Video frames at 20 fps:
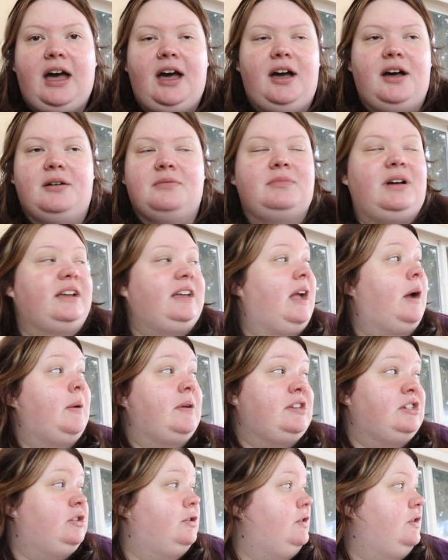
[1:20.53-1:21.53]
I can't
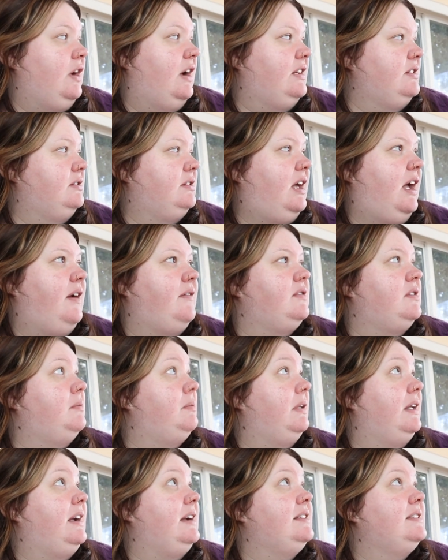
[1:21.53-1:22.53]
wait to show you guys. I have
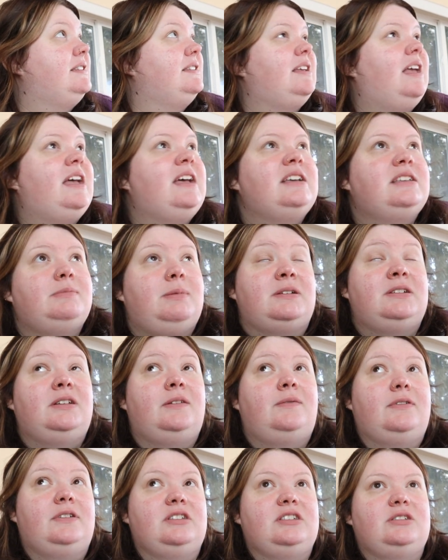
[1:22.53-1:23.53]
some plans,
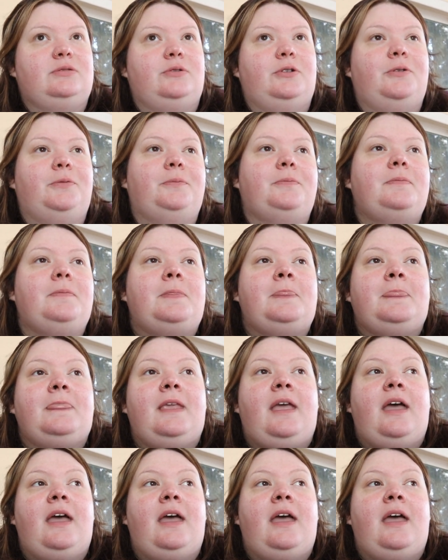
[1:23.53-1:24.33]
especially for this room.